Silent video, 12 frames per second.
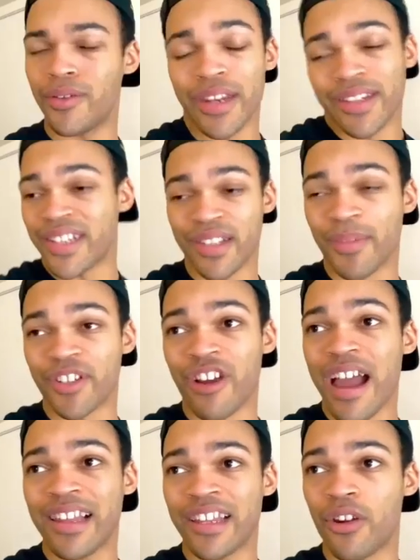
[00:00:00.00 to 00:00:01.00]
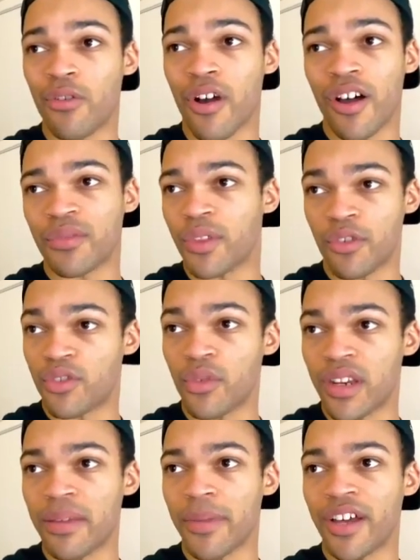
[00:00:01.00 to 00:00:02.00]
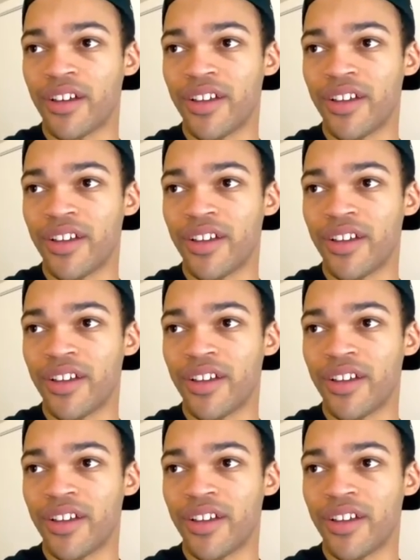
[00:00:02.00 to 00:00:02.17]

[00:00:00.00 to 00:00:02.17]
get a 6-month trial at no cost with your student email.